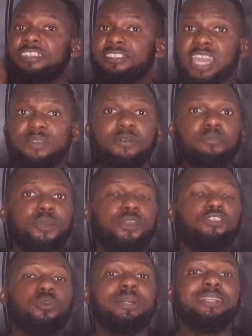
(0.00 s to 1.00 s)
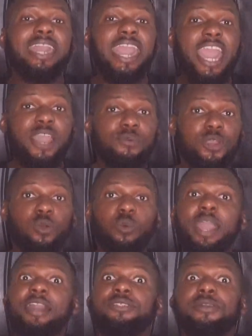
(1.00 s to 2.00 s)
it's given birth to an era
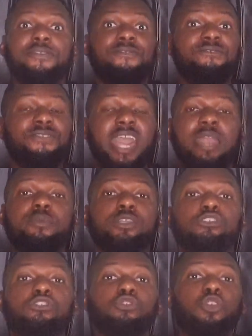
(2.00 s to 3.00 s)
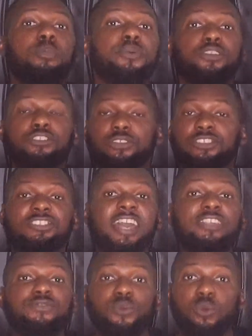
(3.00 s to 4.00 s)
where the very super
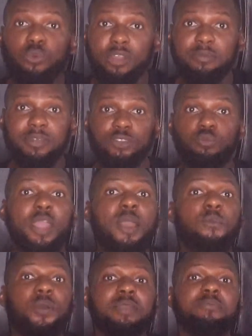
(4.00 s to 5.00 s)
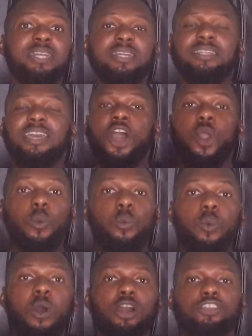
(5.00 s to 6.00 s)
successful women, where women
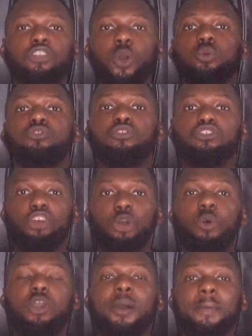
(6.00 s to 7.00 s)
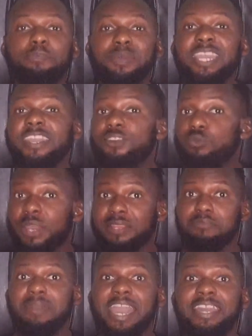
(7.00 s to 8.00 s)
walk toe to toe competing
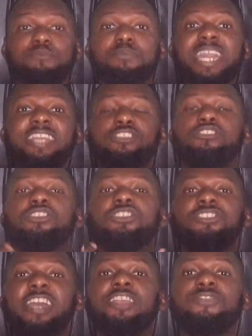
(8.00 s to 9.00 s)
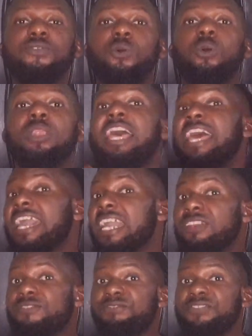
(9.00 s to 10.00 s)
with men, being successful
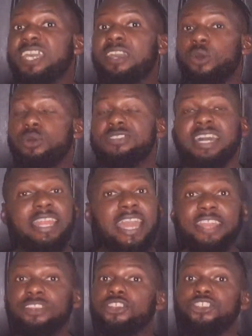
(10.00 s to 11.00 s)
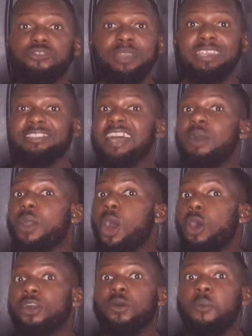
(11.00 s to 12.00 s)
in fields and industries that were
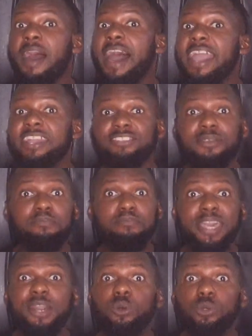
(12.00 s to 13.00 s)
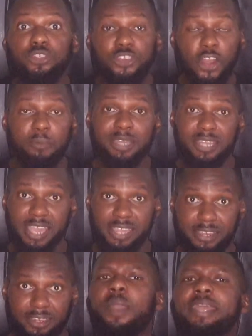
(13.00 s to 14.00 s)
otherwise male
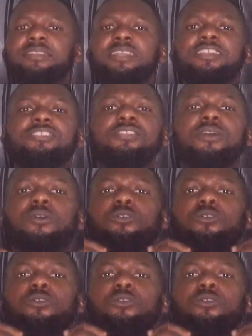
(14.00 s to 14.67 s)
dominated. With this